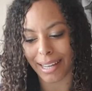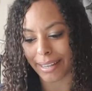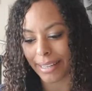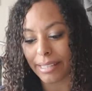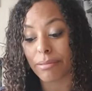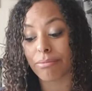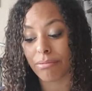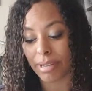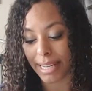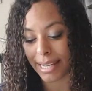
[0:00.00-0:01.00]
and it's
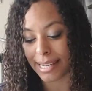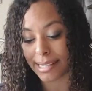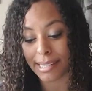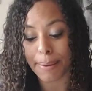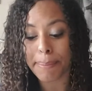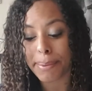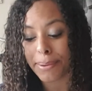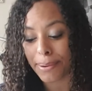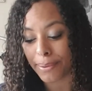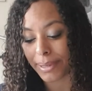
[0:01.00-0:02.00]
really
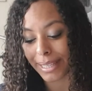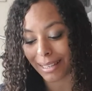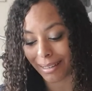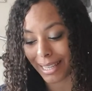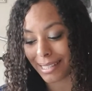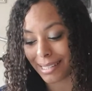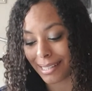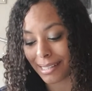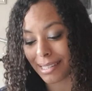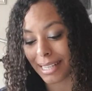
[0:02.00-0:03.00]
simple little
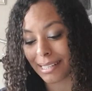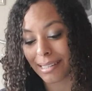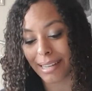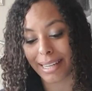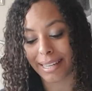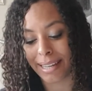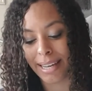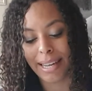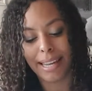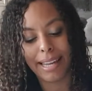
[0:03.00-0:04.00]
lessons, things like
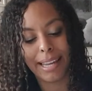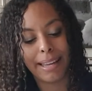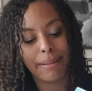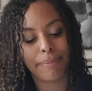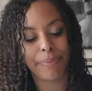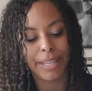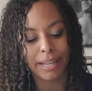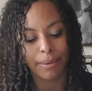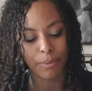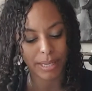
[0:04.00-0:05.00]
here, you
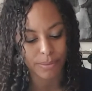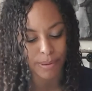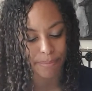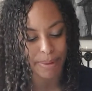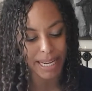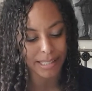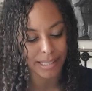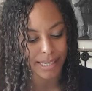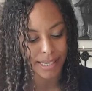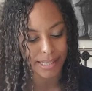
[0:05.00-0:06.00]
know, which one
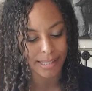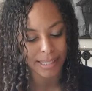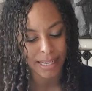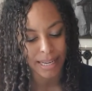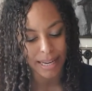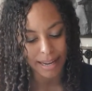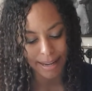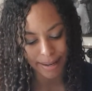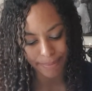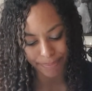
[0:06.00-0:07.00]
matches,
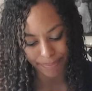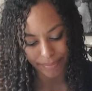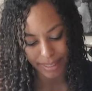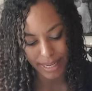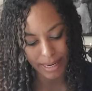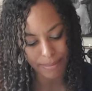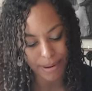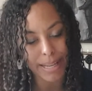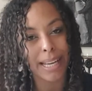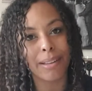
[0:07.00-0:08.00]
can you
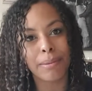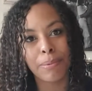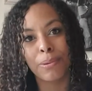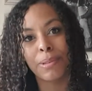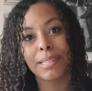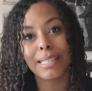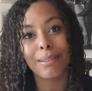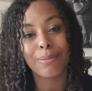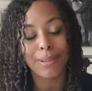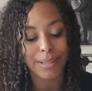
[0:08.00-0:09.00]
mark out the ball that's
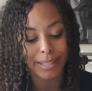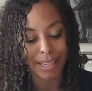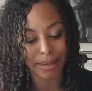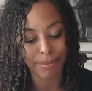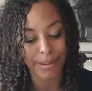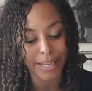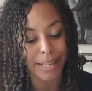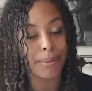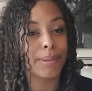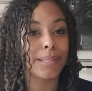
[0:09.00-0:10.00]
different, can you mark
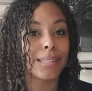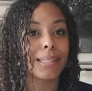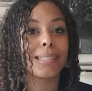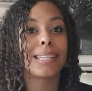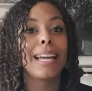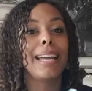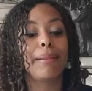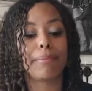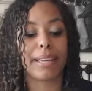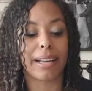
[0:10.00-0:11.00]
out the ones that's the
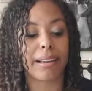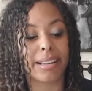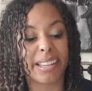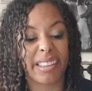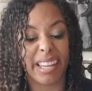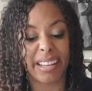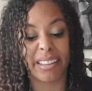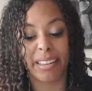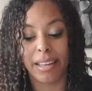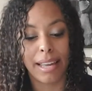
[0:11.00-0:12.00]
same, that kind of
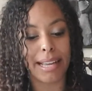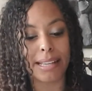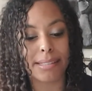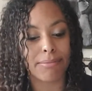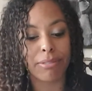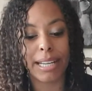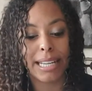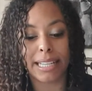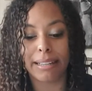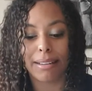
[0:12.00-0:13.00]
thing. It's
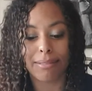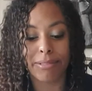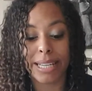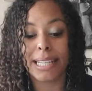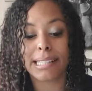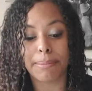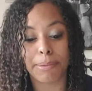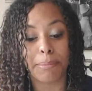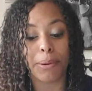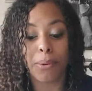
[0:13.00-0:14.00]
really, really
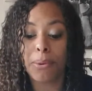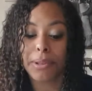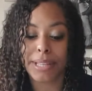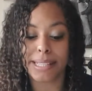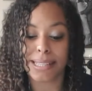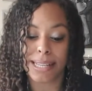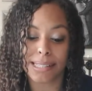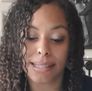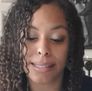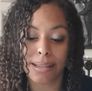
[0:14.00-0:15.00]
simple, but all of these
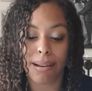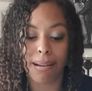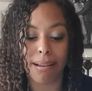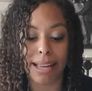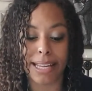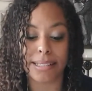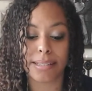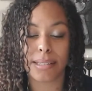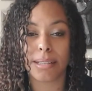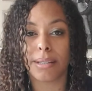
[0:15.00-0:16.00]
things are tied
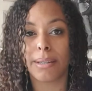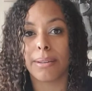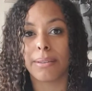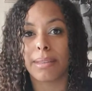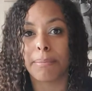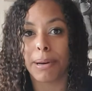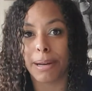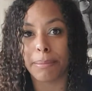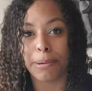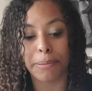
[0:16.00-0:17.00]
to the
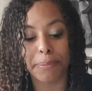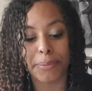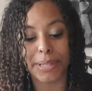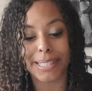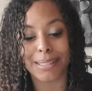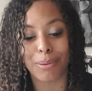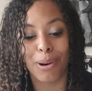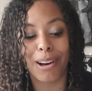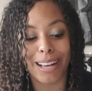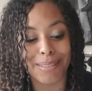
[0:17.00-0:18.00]
Bible, which is
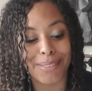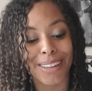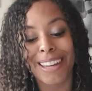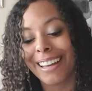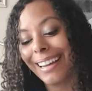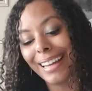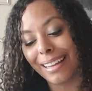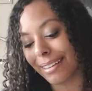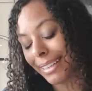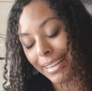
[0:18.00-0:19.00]
why I'm,
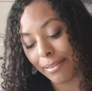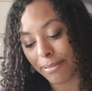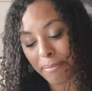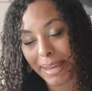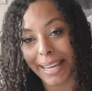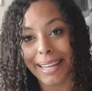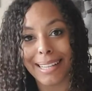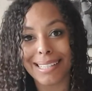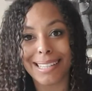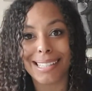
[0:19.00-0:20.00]
you know, for me
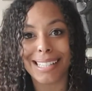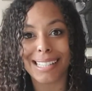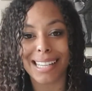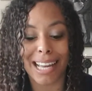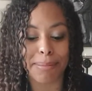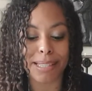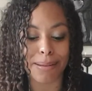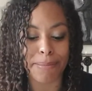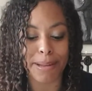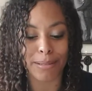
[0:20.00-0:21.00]
it just is an
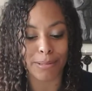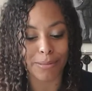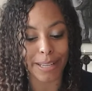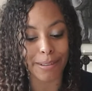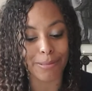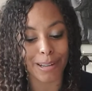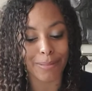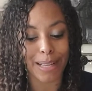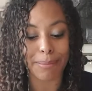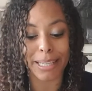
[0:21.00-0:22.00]
absolute beautiful fit for our
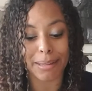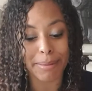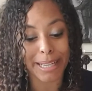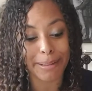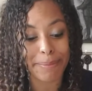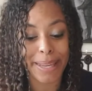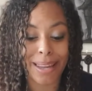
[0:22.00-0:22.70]
family at the minute.